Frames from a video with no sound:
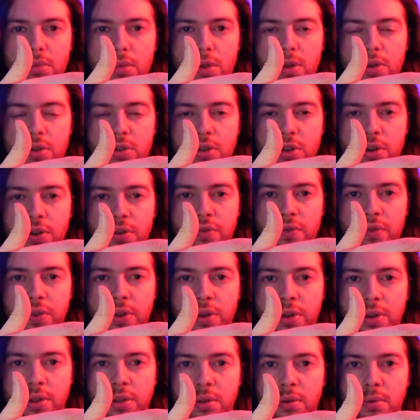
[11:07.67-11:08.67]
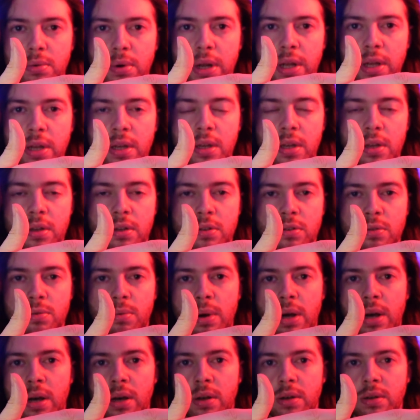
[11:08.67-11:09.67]
And so you're feeling the Reiki as
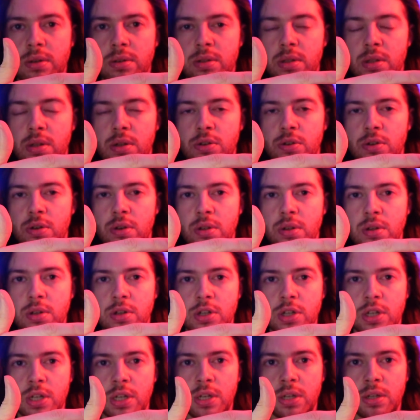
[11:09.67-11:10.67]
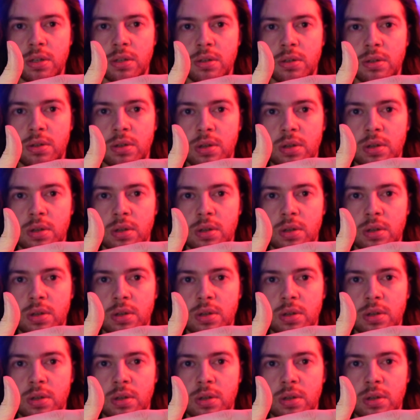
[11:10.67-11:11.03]
well as the Trilogy.